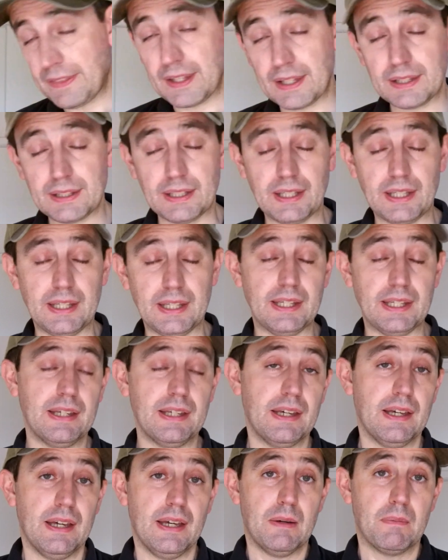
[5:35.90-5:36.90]
think the
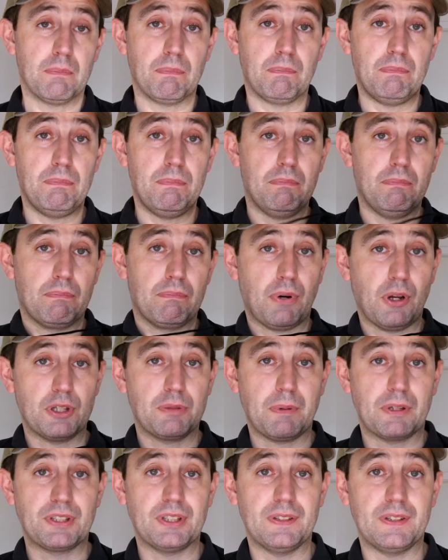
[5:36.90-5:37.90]

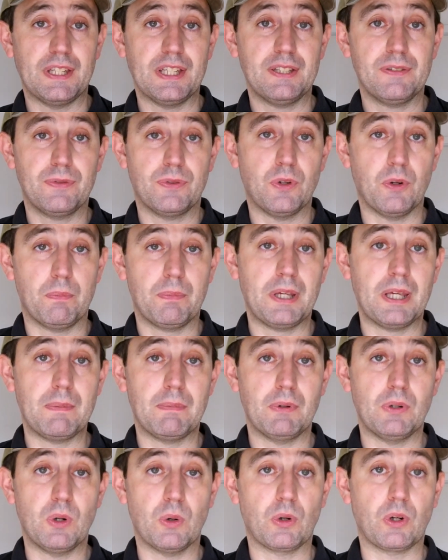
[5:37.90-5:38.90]
prospects of this for
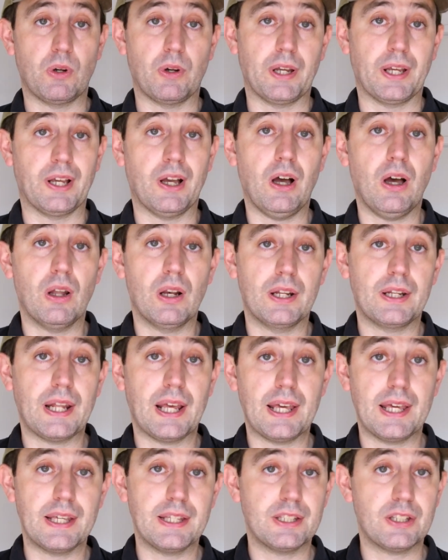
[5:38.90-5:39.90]
people who are going
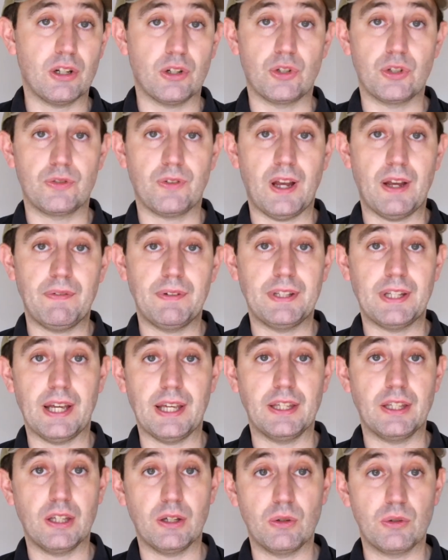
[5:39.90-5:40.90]
holidays or just for
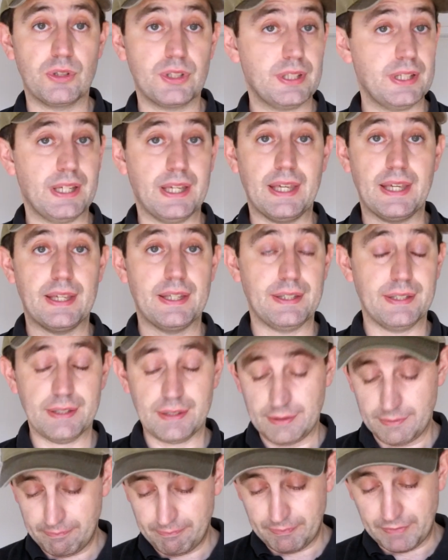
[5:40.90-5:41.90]
everyday use
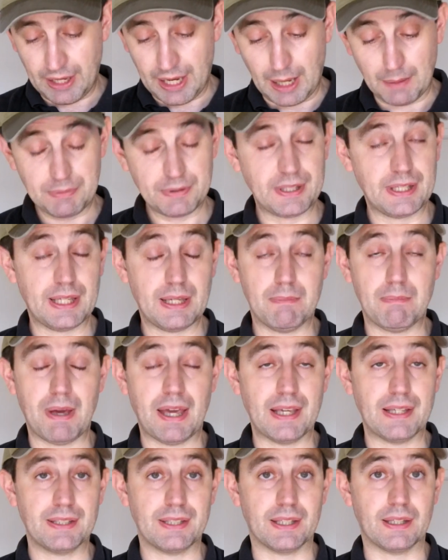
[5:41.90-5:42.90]
is absolutely
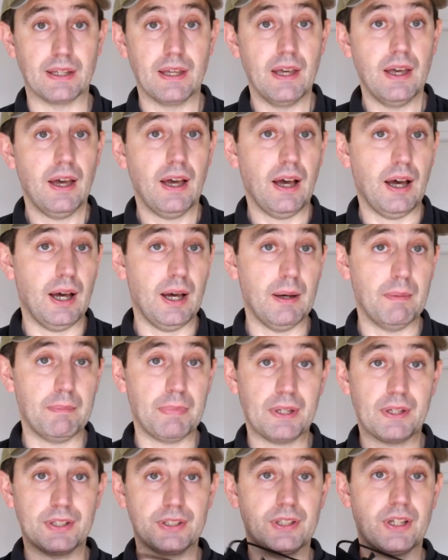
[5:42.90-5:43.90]
amazing,
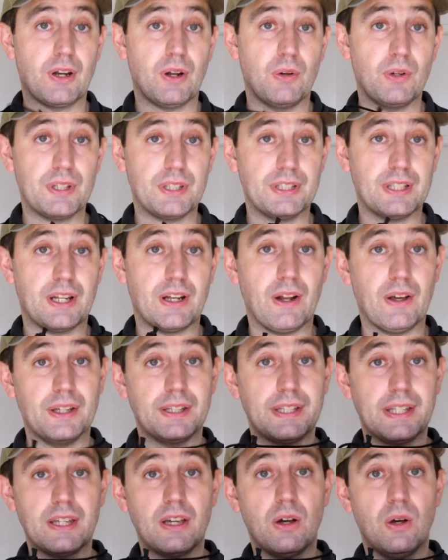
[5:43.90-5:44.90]
because not only is it an
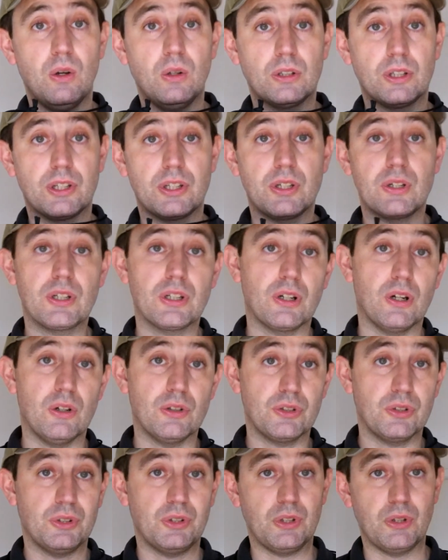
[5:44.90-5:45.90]
ID holder, you can
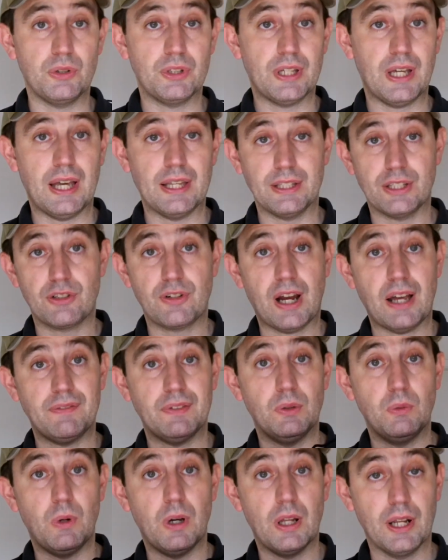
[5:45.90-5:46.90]
also use it as a
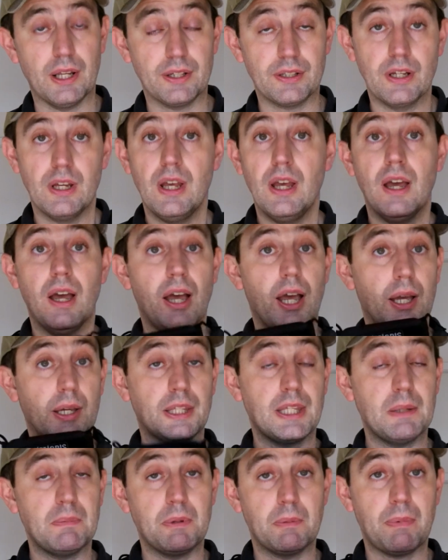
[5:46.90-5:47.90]
travel wallet and
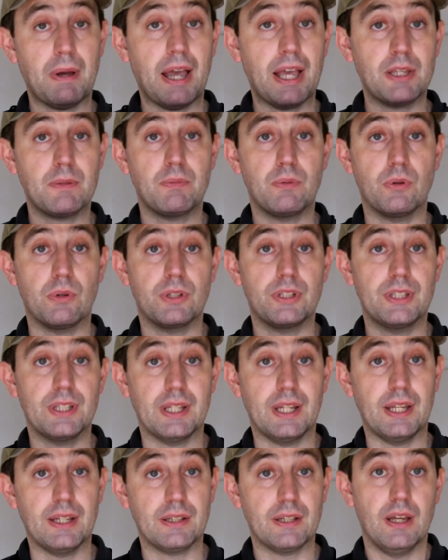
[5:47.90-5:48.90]
keep your passports
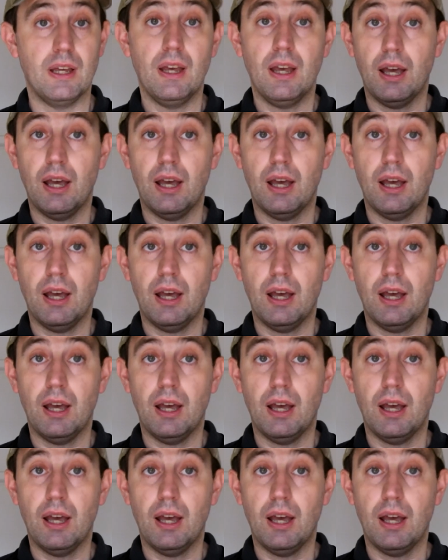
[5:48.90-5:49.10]
in it,